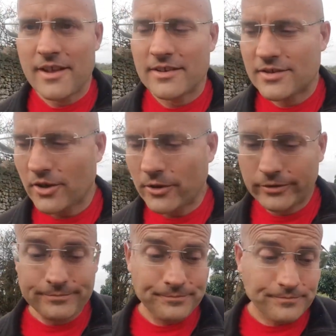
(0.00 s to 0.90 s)

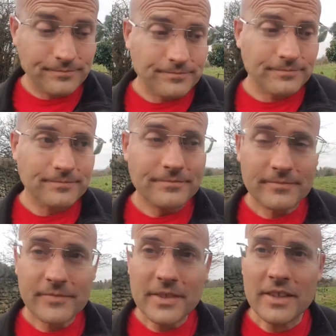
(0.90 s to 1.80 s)
So
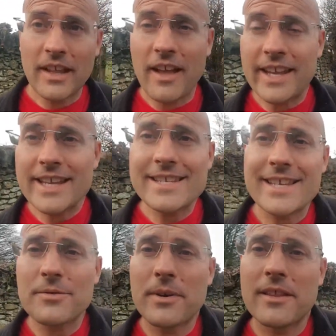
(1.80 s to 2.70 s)
I guess
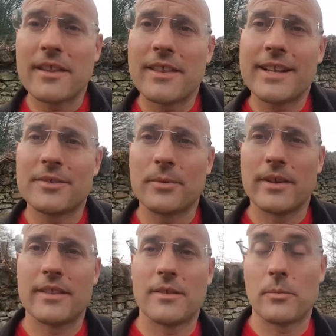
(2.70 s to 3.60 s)
that's one of the things
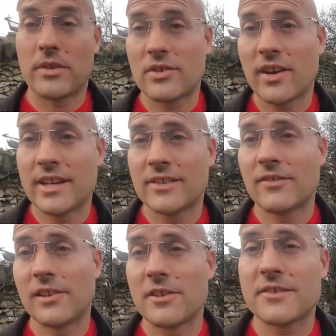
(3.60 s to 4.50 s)
with Chinese
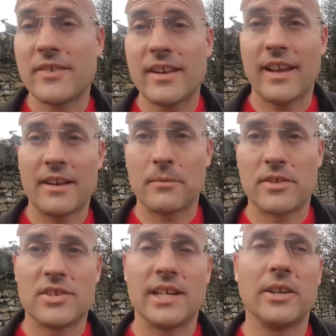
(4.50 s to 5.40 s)
philosophy and
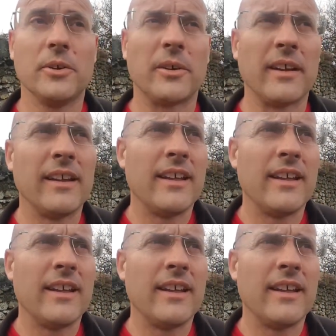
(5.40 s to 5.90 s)
with qigong.